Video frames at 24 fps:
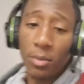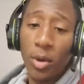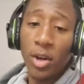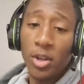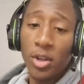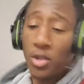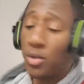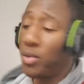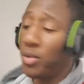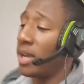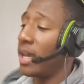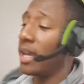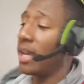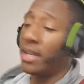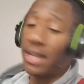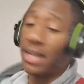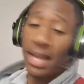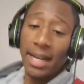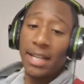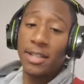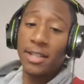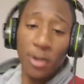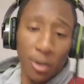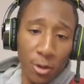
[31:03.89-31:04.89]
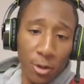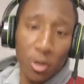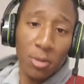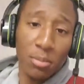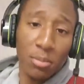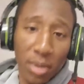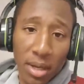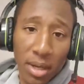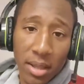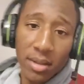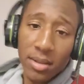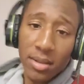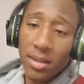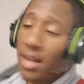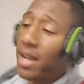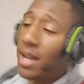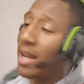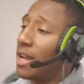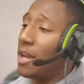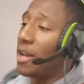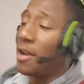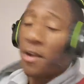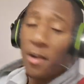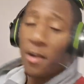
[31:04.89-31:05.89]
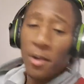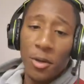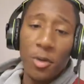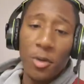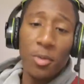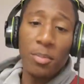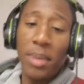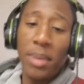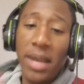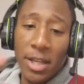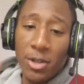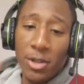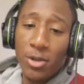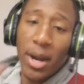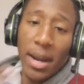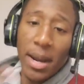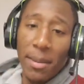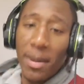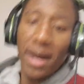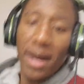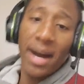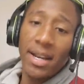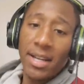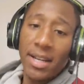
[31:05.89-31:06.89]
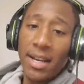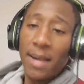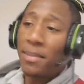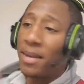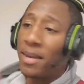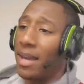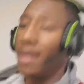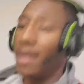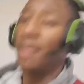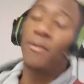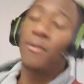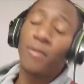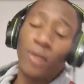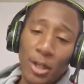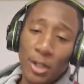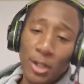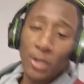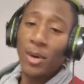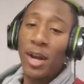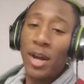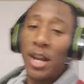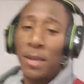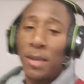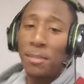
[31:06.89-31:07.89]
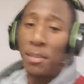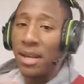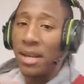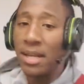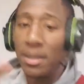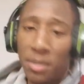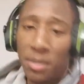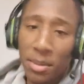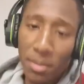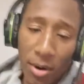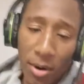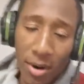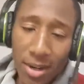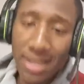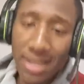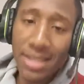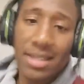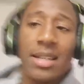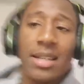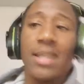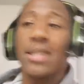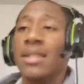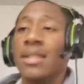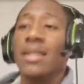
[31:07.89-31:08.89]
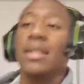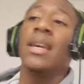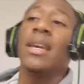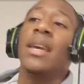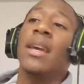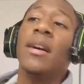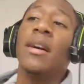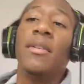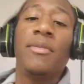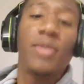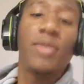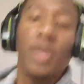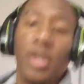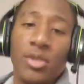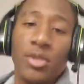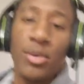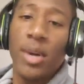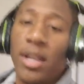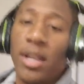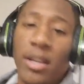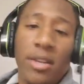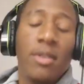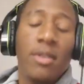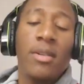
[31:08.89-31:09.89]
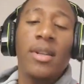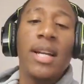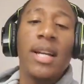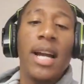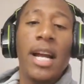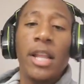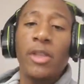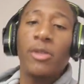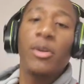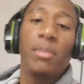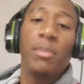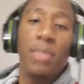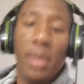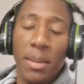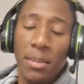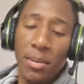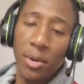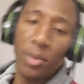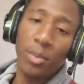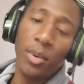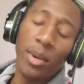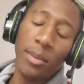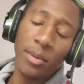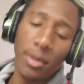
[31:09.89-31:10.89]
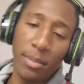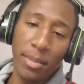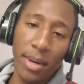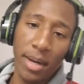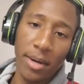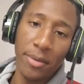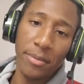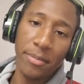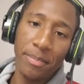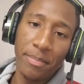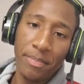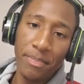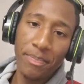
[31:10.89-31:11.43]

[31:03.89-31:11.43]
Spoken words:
Once you get, like I told your brother, you beat Draymond up, get him frustrated. Beat up DeMarcus Cousins, get him frustrated. You only got 3 people to worry about.